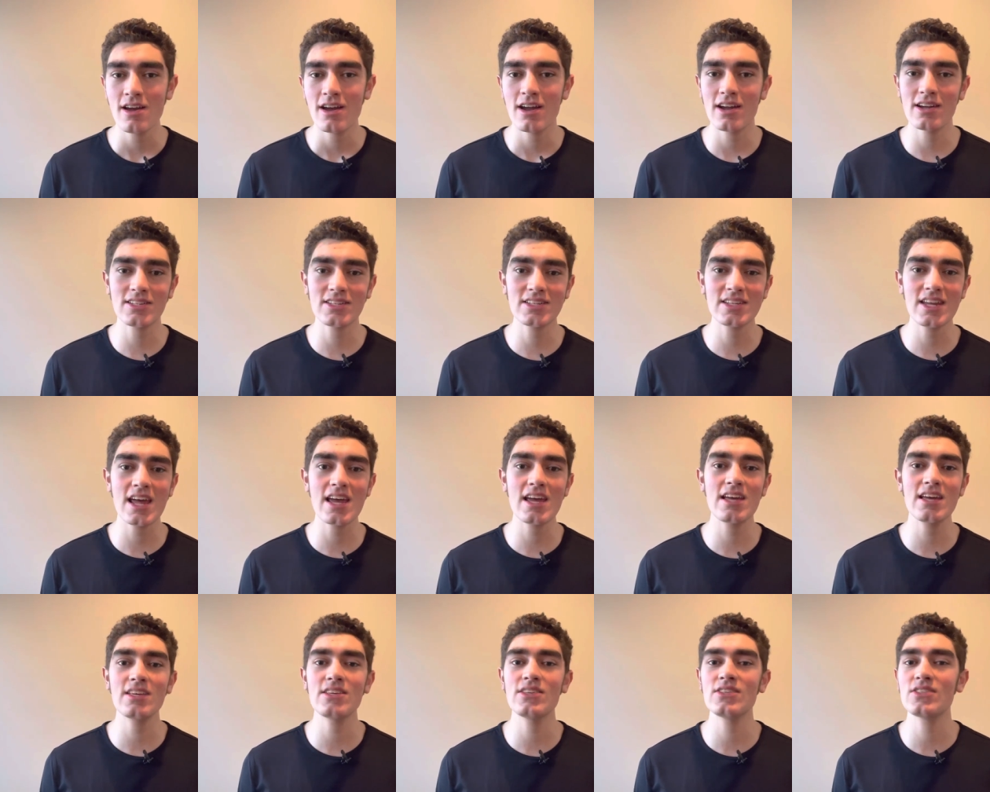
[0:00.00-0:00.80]
and
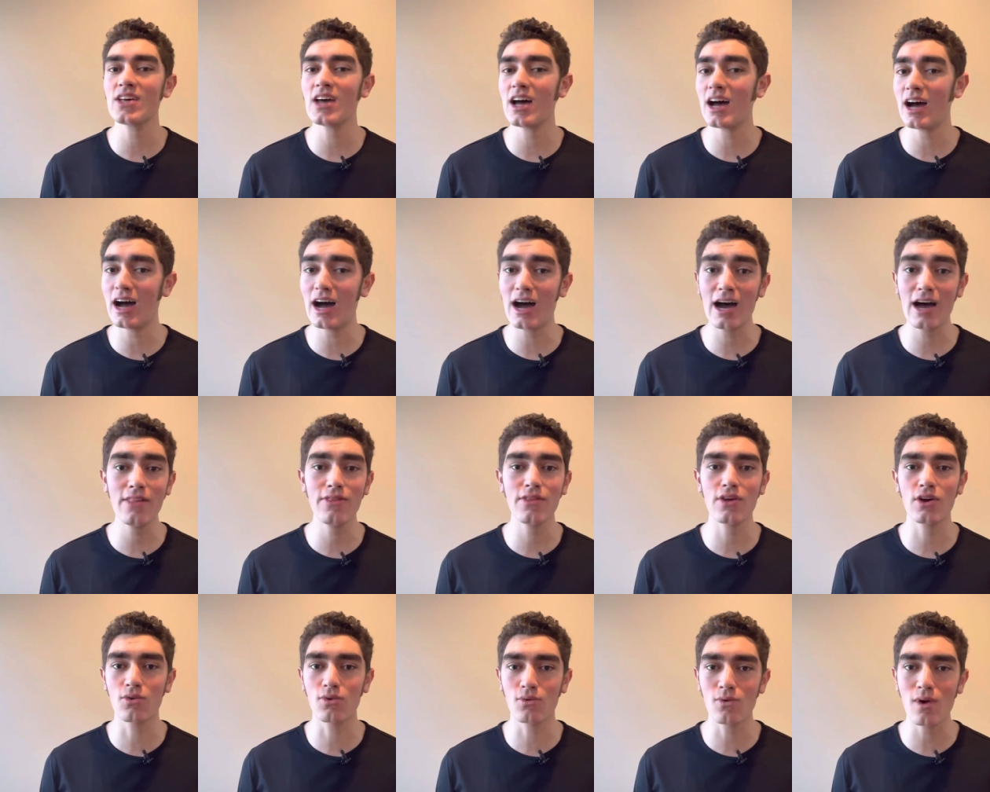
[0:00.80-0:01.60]
stays on
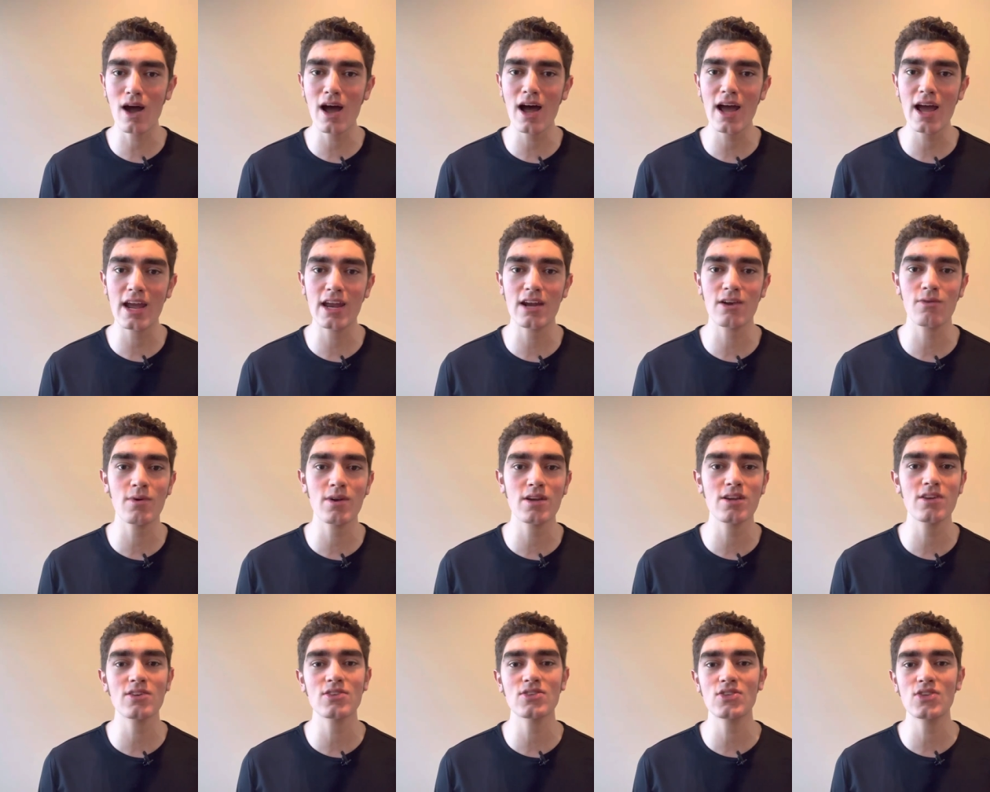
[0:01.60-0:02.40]
the grind
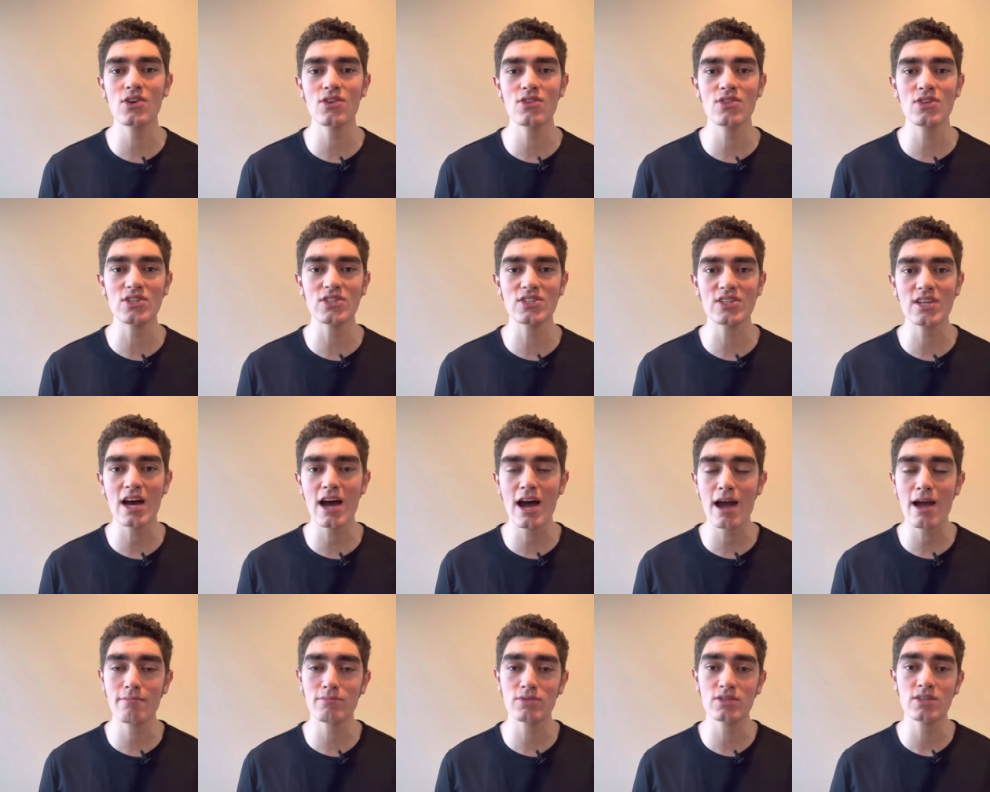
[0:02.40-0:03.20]
when you consider these
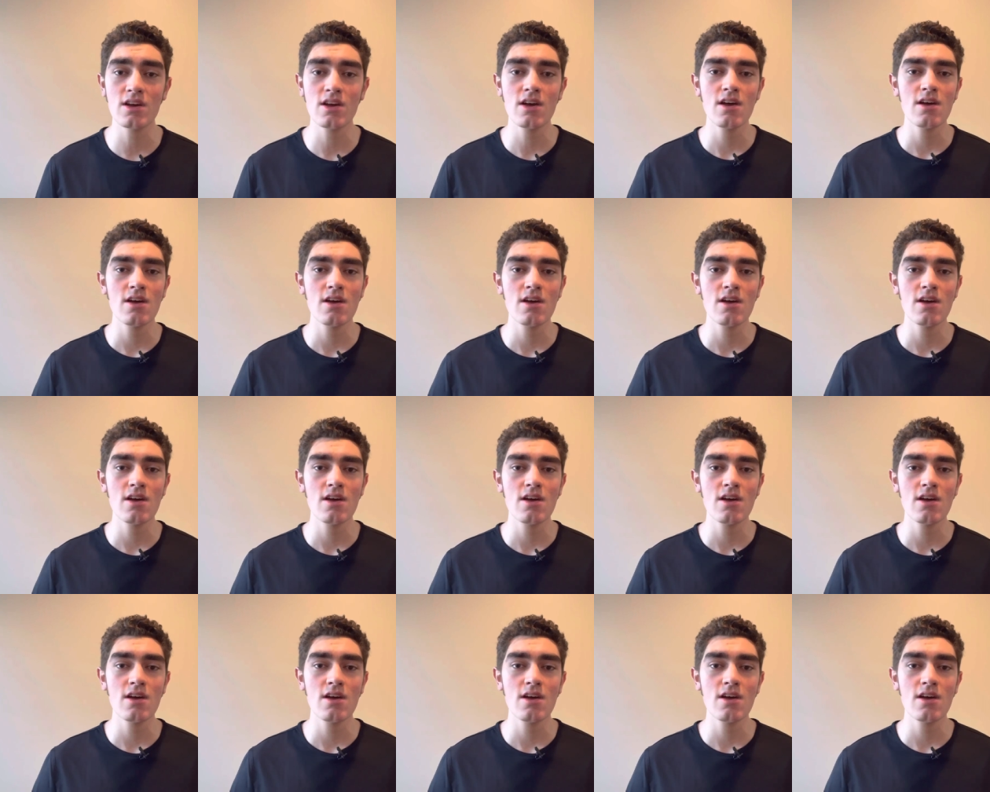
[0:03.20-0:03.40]
times.